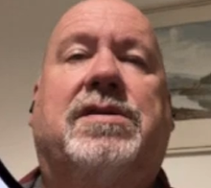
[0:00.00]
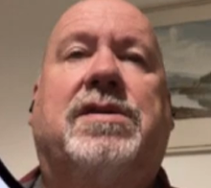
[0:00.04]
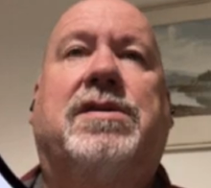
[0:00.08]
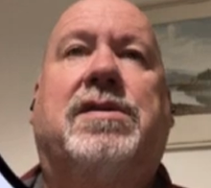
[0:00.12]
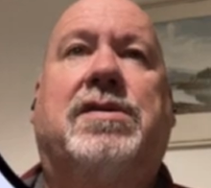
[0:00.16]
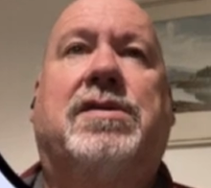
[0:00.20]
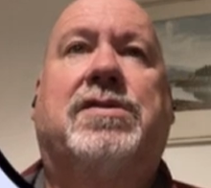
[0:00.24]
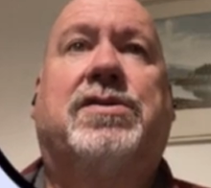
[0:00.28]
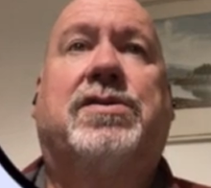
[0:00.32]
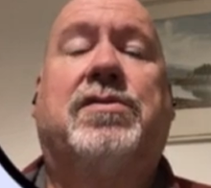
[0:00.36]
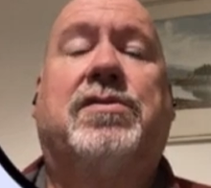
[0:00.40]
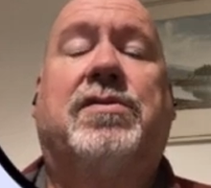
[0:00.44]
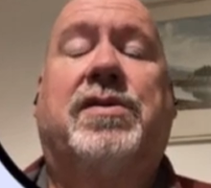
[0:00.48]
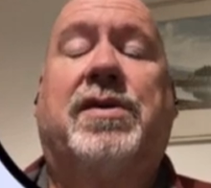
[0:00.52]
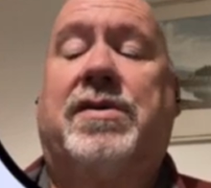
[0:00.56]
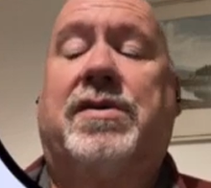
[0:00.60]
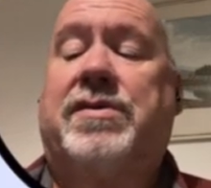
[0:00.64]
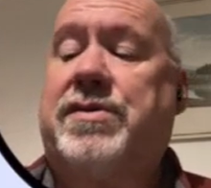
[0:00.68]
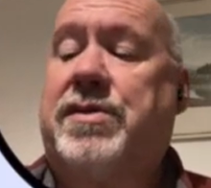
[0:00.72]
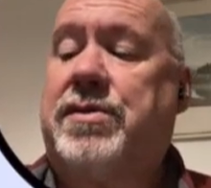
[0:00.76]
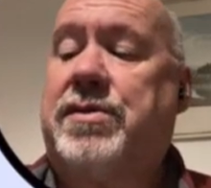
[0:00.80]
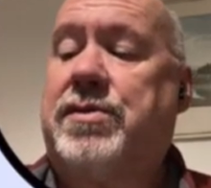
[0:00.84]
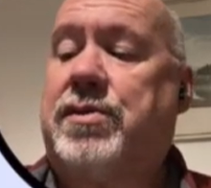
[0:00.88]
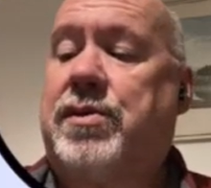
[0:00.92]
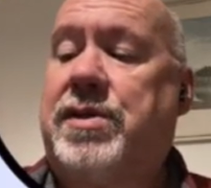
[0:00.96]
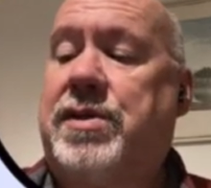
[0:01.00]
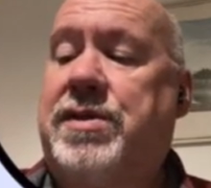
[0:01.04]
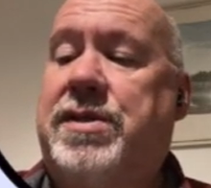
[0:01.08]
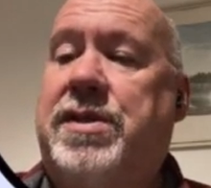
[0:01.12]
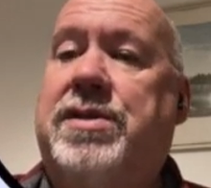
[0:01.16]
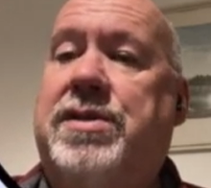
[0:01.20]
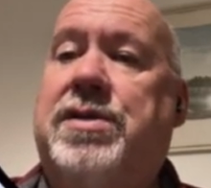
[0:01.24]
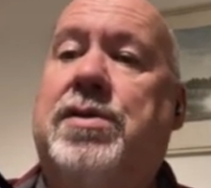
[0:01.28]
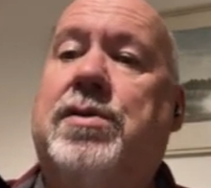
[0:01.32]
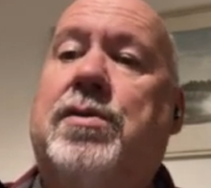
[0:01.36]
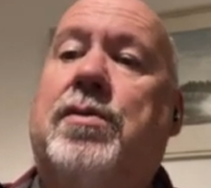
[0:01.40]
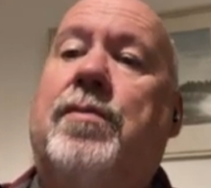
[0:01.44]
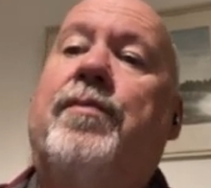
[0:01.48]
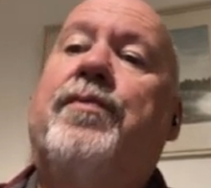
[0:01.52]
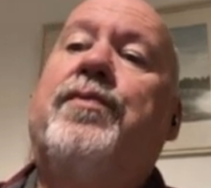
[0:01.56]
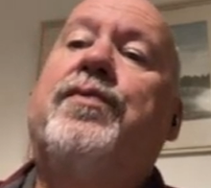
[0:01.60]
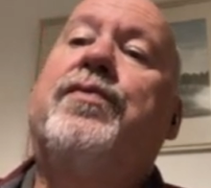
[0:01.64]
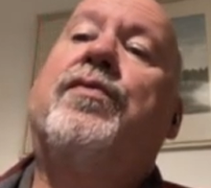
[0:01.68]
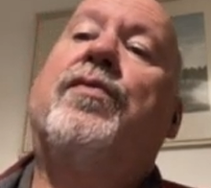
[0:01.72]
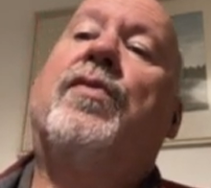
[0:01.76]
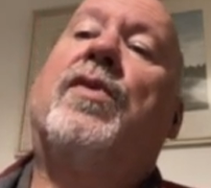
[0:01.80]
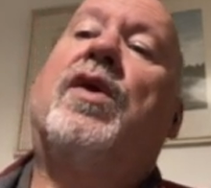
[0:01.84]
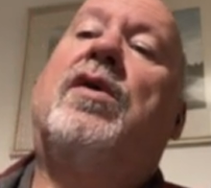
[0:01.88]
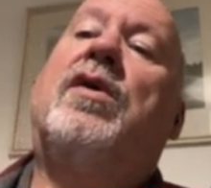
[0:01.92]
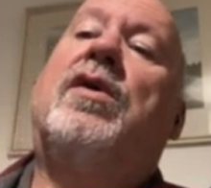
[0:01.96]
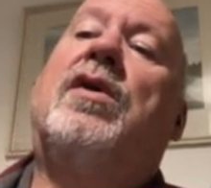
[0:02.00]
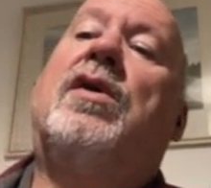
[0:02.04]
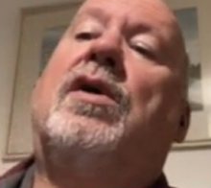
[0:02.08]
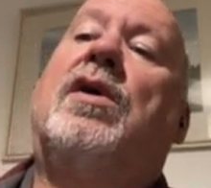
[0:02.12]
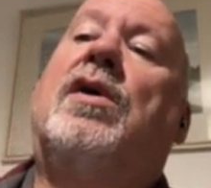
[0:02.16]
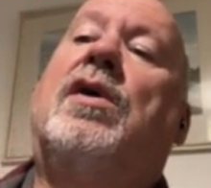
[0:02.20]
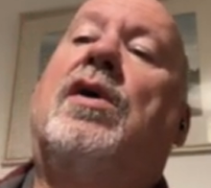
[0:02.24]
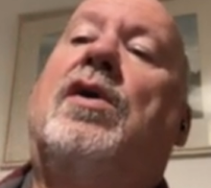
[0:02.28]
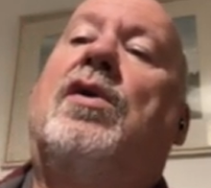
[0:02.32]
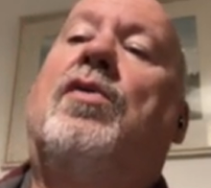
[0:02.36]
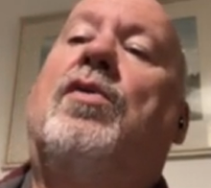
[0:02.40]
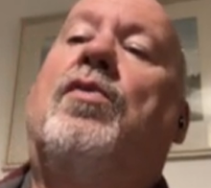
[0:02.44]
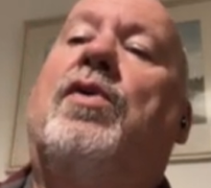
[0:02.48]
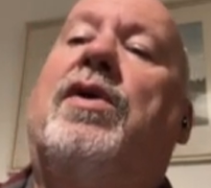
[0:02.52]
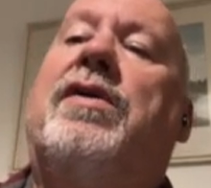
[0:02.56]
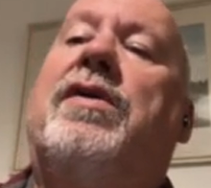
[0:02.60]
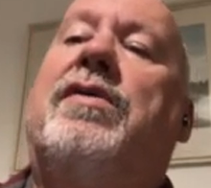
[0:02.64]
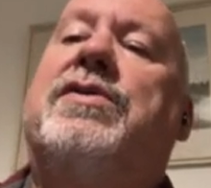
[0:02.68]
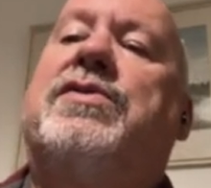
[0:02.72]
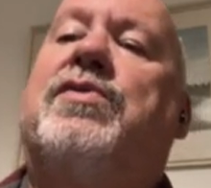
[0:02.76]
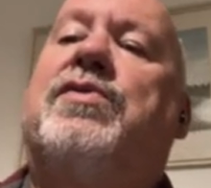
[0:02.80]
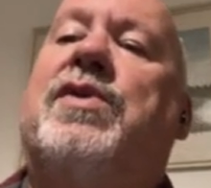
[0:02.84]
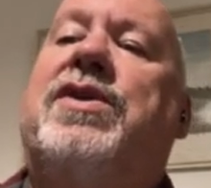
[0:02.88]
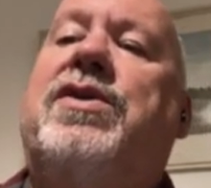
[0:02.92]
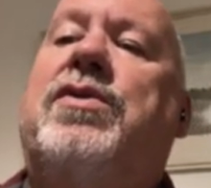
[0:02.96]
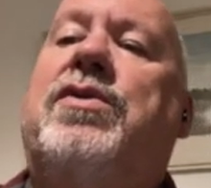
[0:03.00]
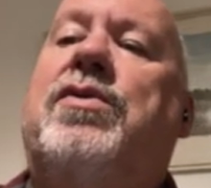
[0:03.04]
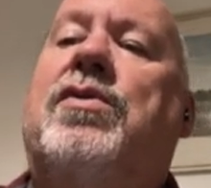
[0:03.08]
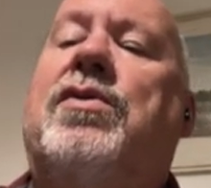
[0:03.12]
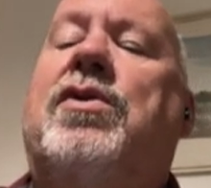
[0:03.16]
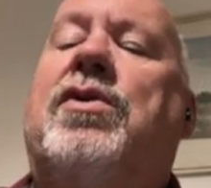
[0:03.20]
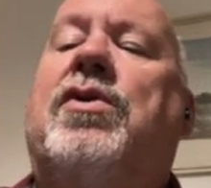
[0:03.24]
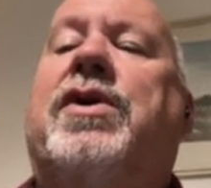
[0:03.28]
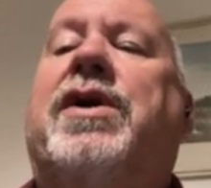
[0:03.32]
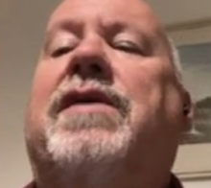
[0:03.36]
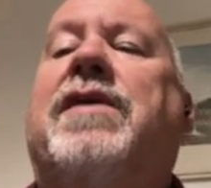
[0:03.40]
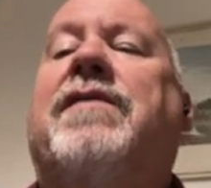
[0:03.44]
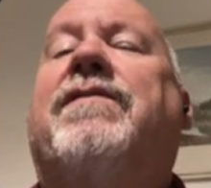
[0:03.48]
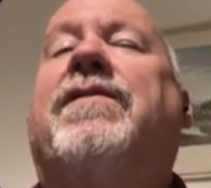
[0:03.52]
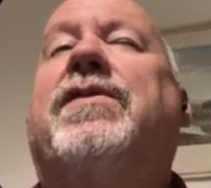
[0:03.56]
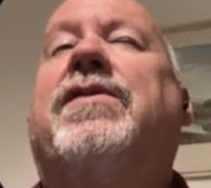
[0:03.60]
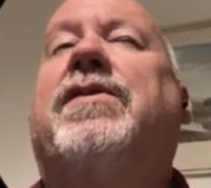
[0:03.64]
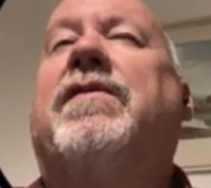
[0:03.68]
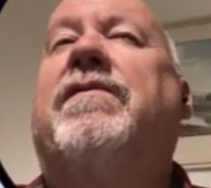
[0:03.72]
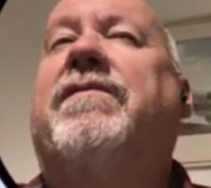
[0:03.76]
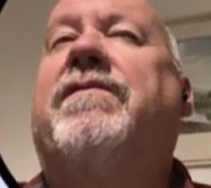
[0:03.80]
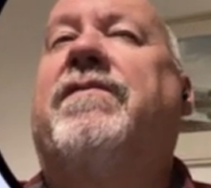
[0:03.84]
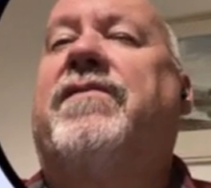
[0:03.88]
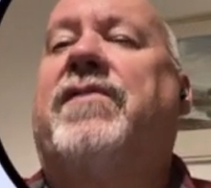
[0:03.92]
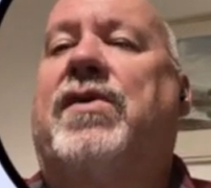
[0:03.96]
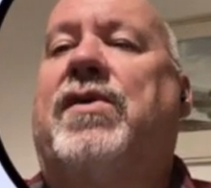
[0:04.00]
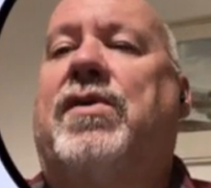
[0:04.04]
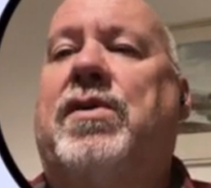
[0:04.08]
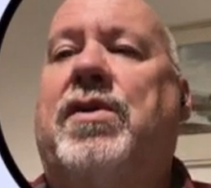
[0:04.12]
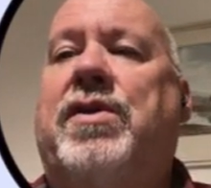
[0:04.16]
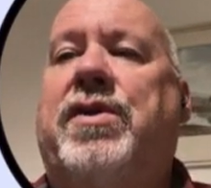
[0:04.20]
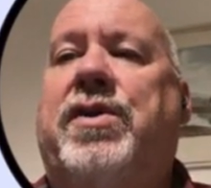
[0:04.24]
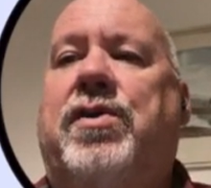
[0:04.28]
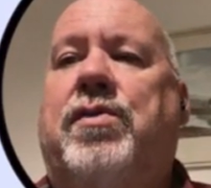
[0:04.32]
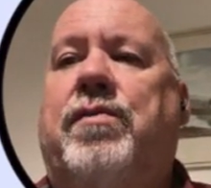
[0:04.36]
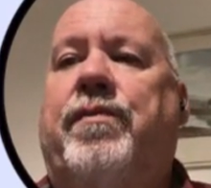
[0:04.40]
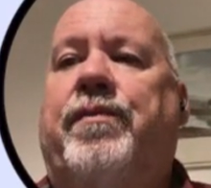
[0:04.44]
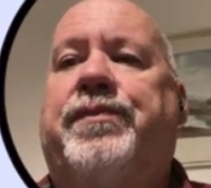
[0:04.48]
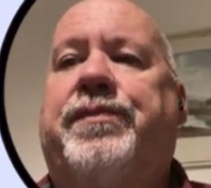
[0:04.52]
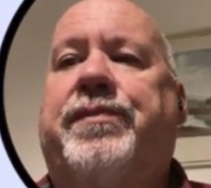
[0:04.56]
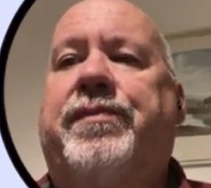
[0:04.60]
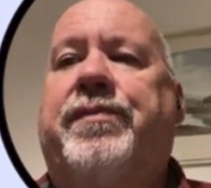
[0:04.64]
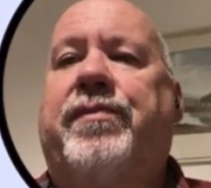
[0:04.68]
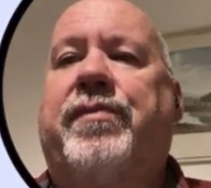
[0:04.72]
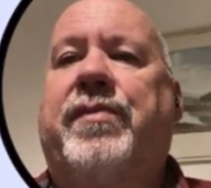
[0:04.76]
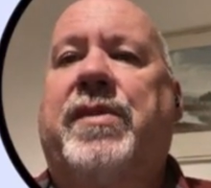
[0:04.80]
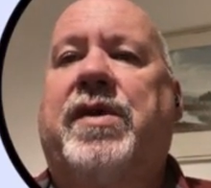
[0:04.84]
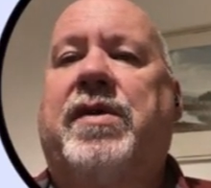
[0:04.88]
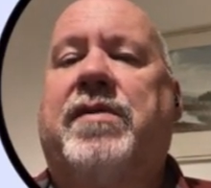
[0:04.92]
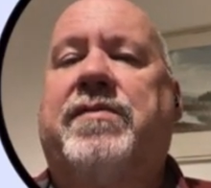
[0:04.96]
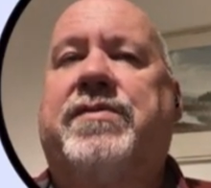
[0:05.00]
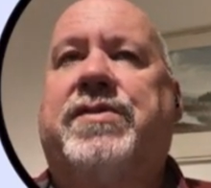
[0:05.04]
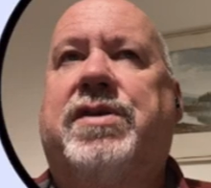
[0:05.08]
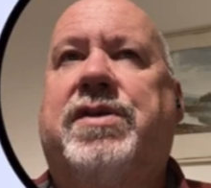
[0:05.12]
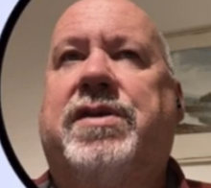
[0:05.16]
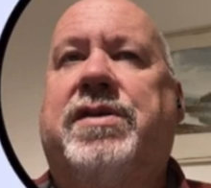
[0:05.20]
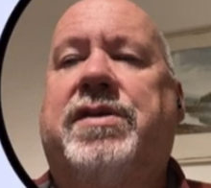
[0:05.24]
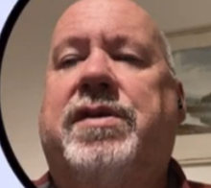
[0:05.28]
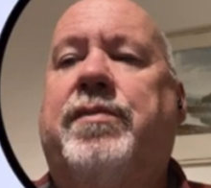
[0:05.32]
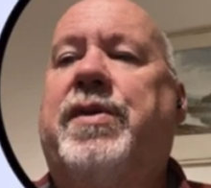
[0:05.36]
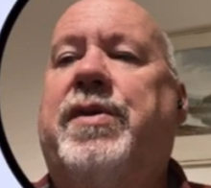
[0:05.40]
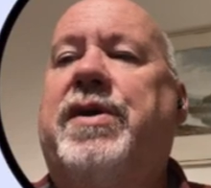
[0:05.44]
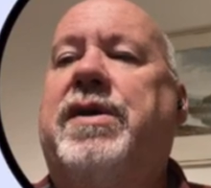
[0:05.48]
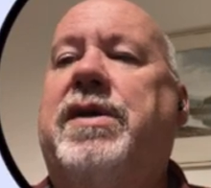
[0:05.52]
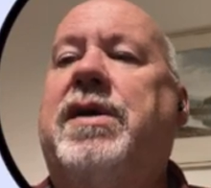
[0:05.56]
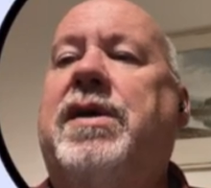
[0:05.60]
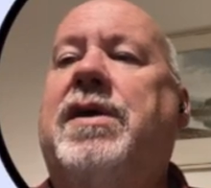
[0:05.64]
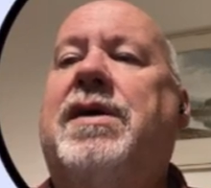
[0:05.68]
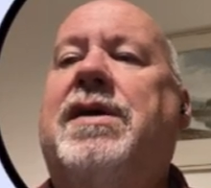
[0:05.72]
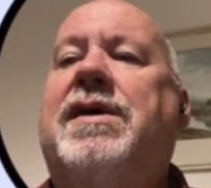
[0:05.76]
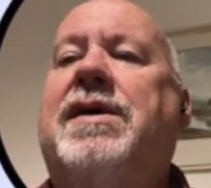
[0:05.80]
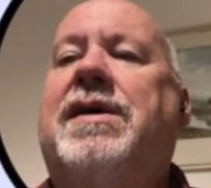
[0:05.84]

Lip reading: year 2022. Whereas when you're looking for the volume of GDP,